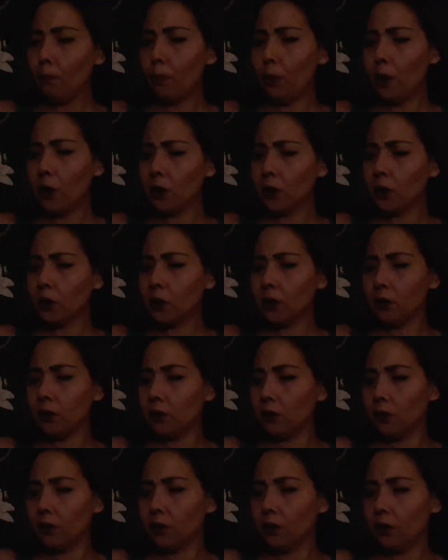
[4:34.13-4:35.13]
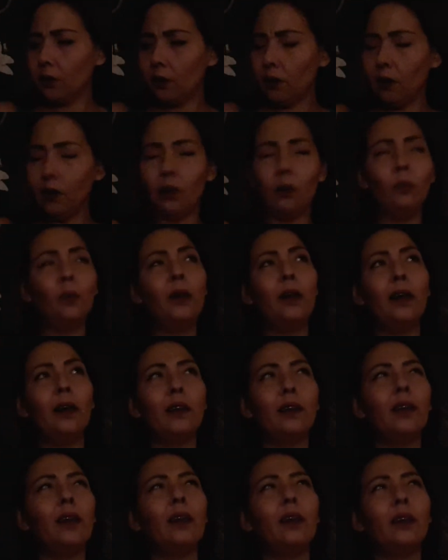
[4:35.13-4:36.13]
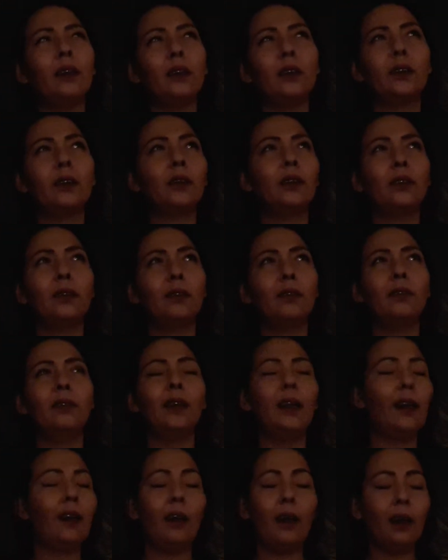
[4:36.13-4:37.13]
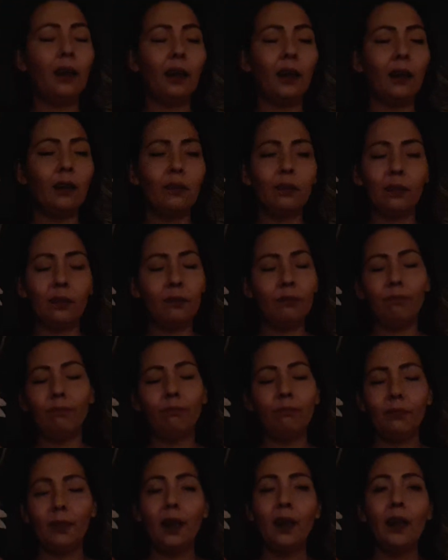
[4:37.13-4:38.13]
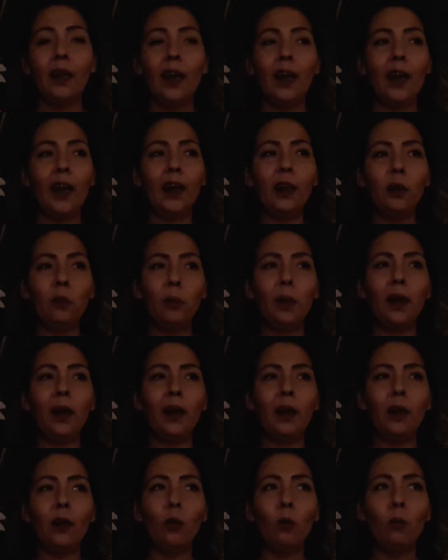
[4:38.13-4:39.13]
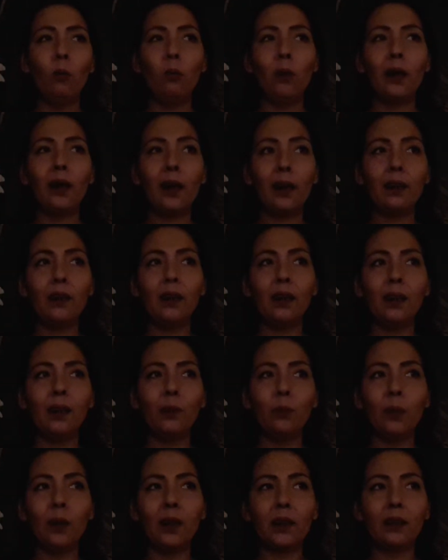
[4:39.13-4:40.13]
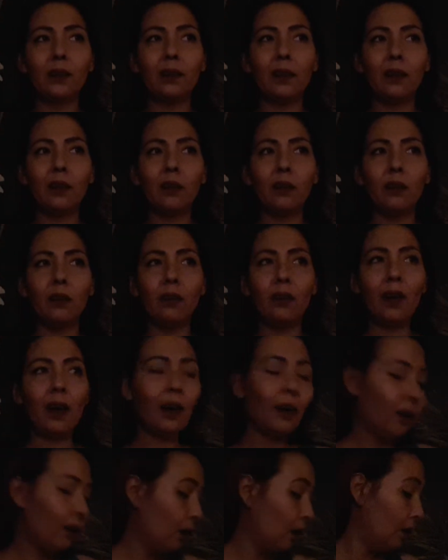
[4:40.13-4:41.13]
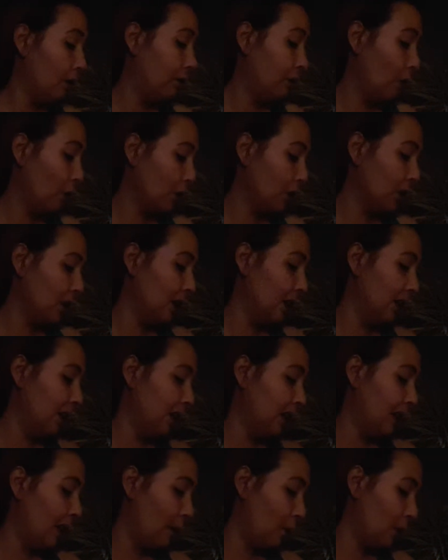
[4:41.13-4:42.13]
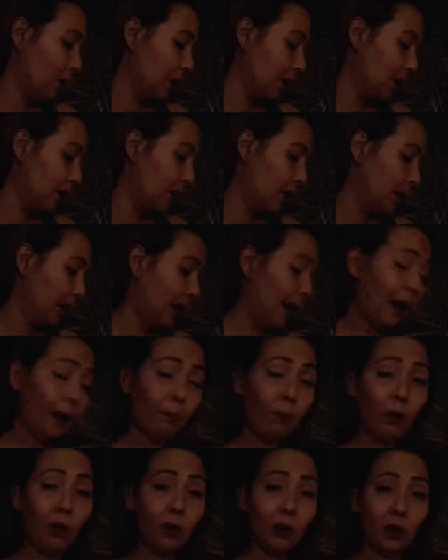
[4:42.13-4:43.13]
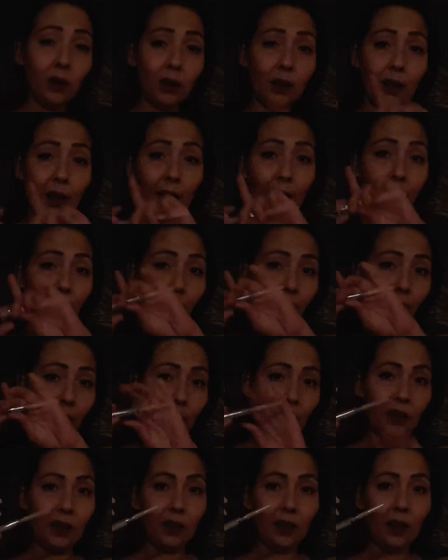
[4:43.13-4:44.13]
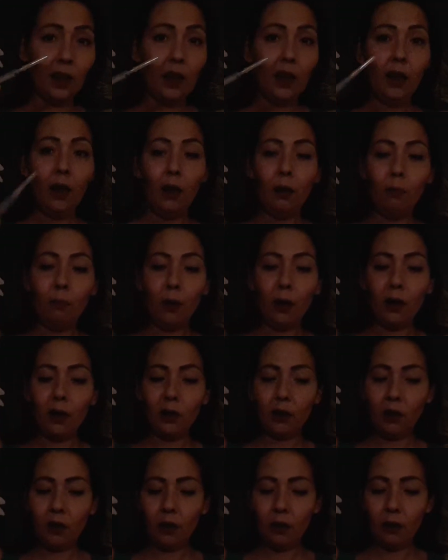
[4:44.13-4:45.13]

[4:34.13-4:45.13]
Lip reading: box where there's, yeah, I can't. Anyway, what I did was that fortunately there was a cap on just like this, but